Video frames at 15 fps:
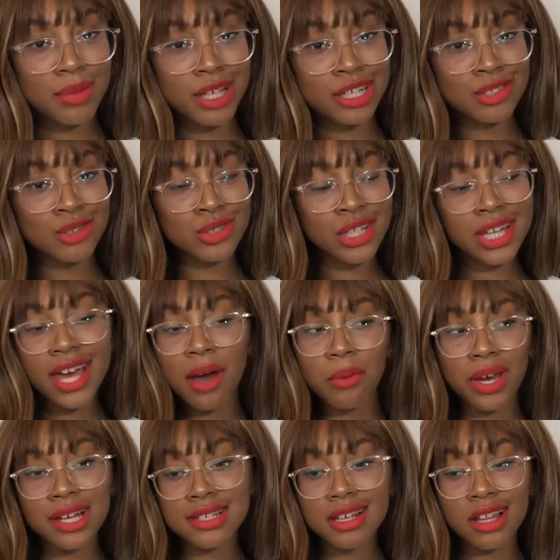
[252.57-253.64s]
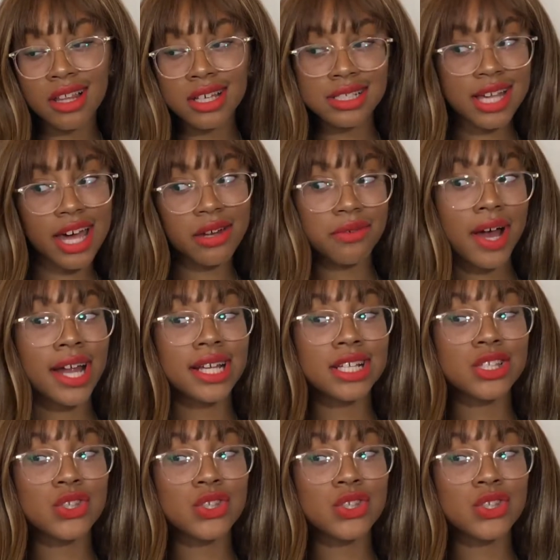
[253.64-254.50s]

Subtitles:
because usually I wait until it looks kind of ratty.